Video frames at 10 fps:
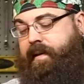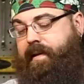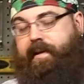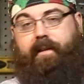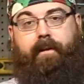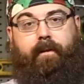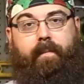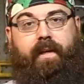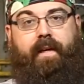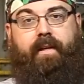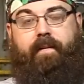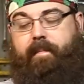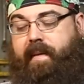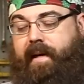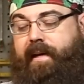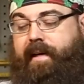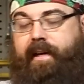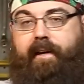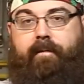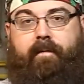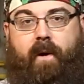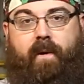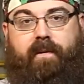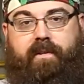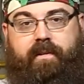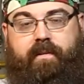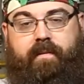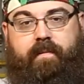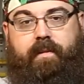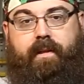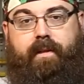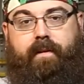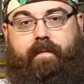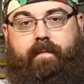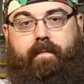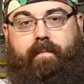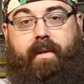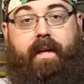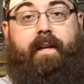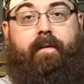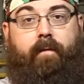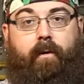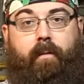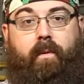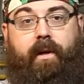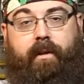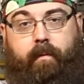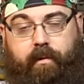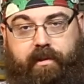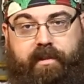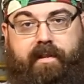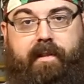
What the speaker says: And then it'll be hidden by a false beginning vertebrae that will just